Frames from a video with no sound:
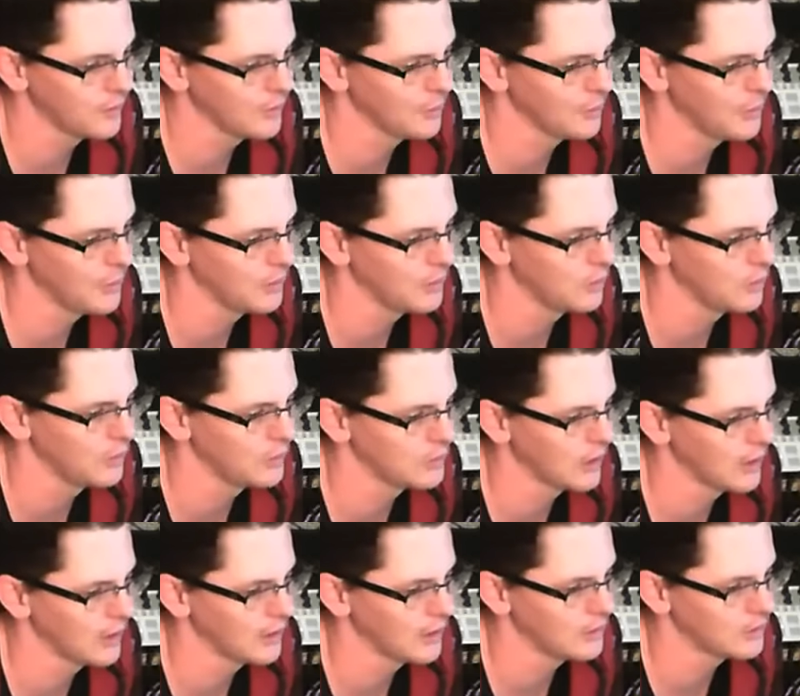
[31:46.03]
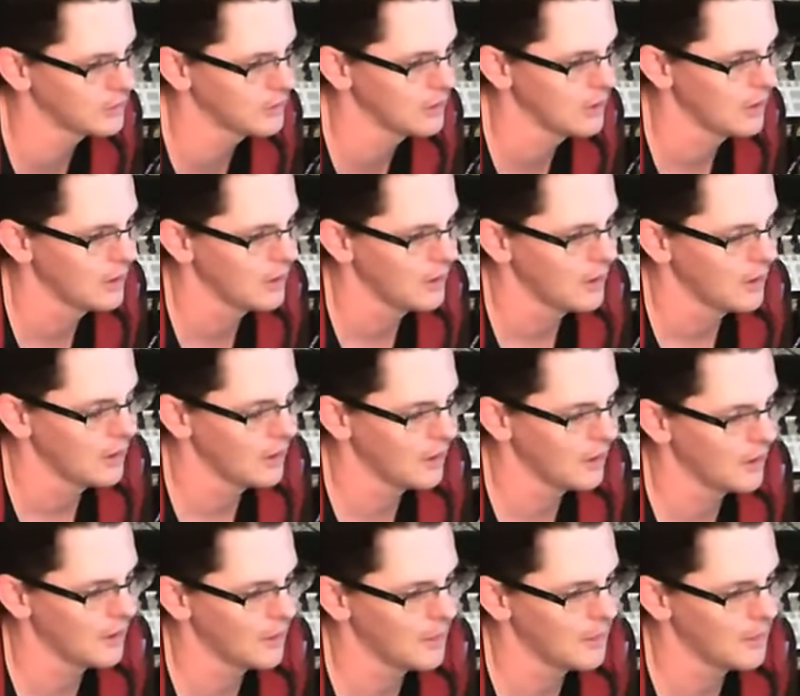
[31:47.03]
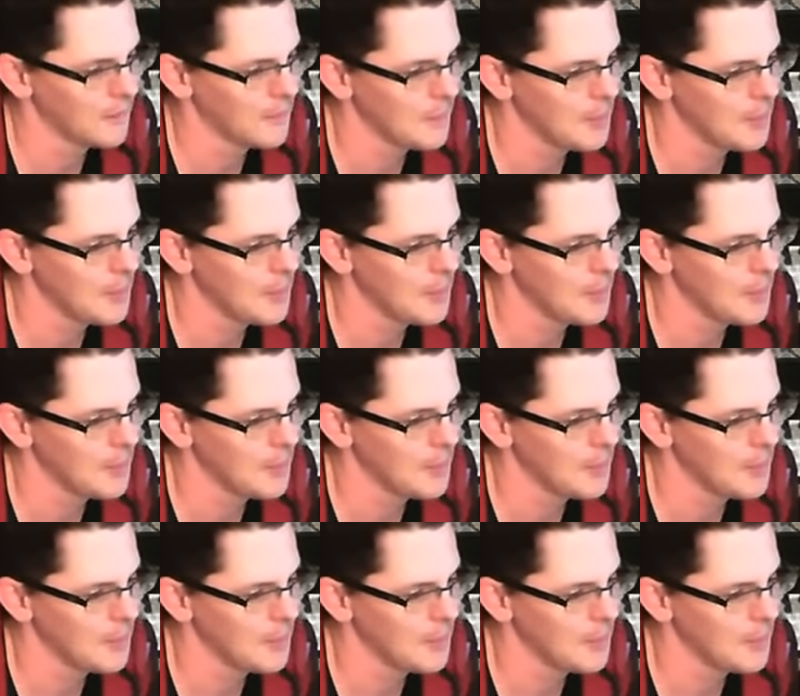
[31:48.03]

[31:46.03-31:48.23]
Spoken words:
Make Noise has. Um,